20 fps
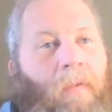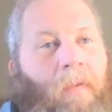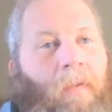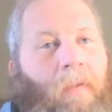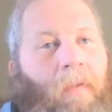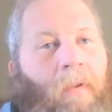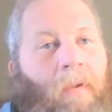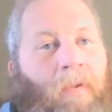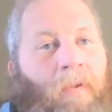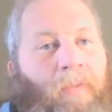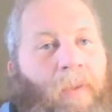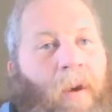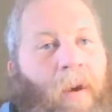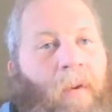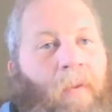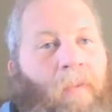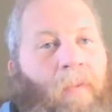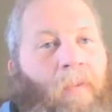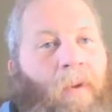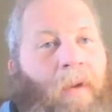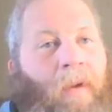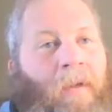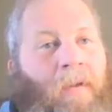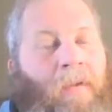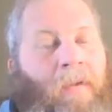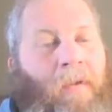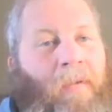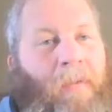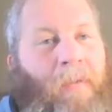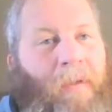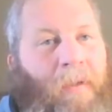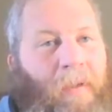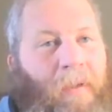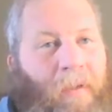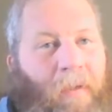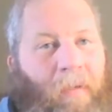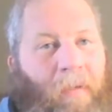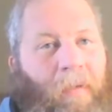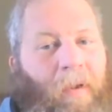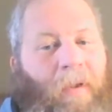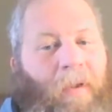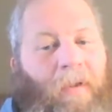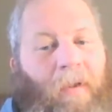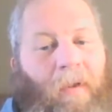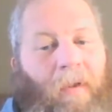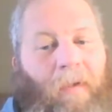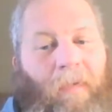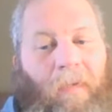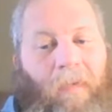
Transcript: Little Sprout, what is Christmas a celebration of?